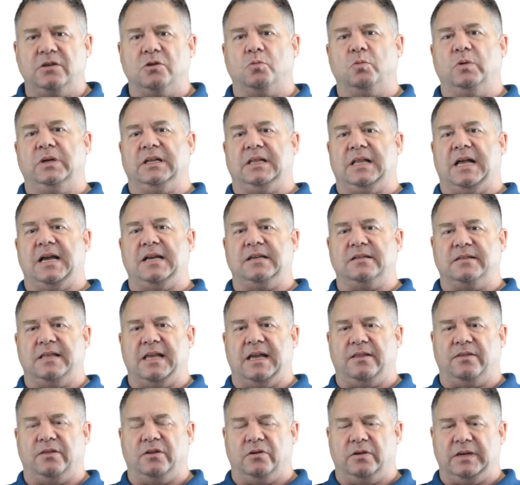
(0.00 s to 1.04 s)
to realize
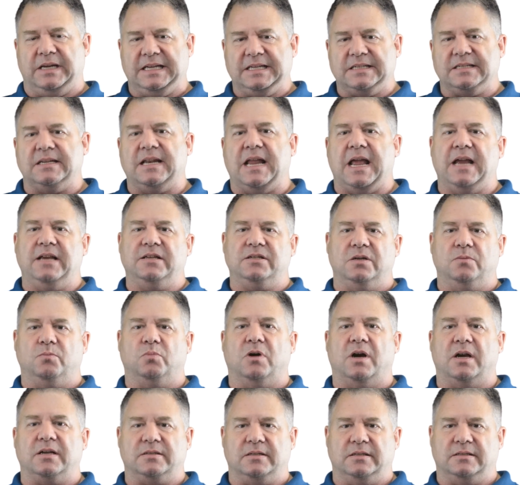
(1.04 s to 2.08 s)
that there is an aging
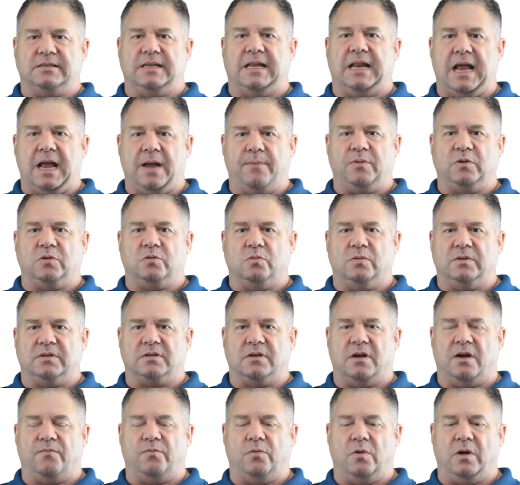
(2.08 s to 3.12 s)
process that happens with
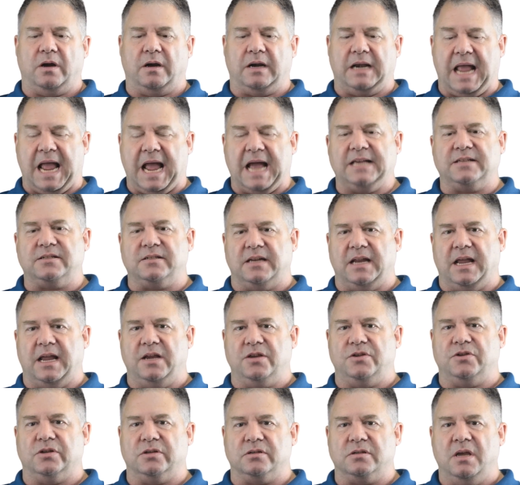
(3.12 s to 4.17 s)
software, and as it
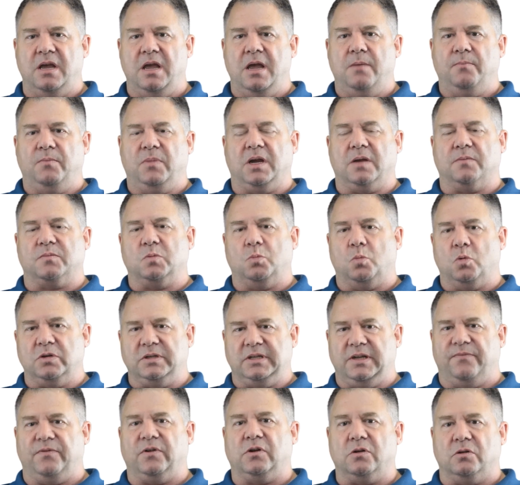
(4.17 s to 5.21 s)
ages, it becomes more
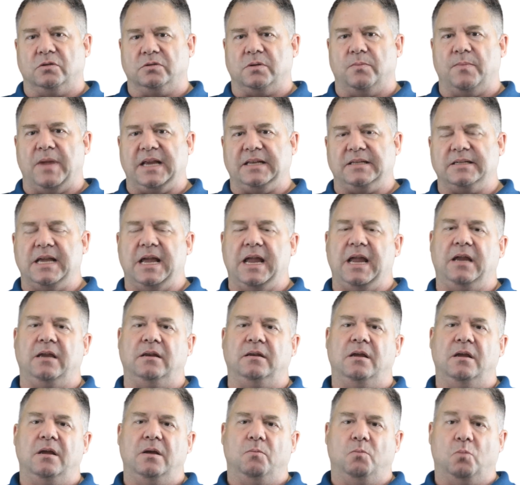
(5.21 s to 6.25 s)
difficult to
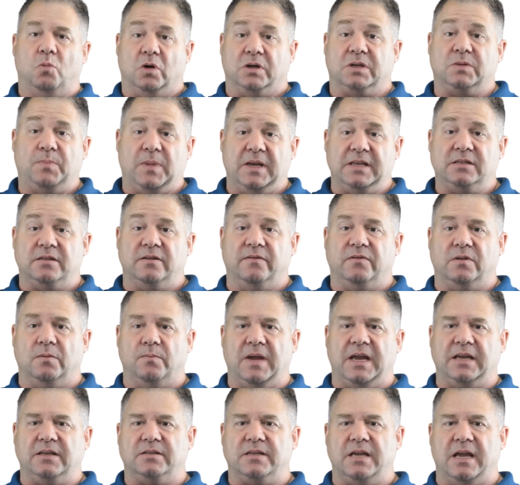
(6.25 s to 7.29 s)
maintain, more expensive to
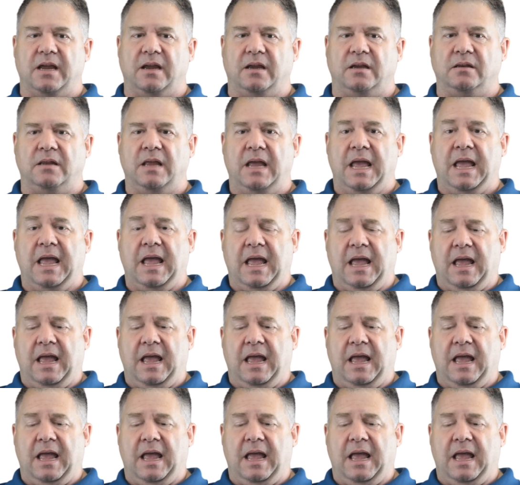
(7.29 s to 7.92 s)
maintain.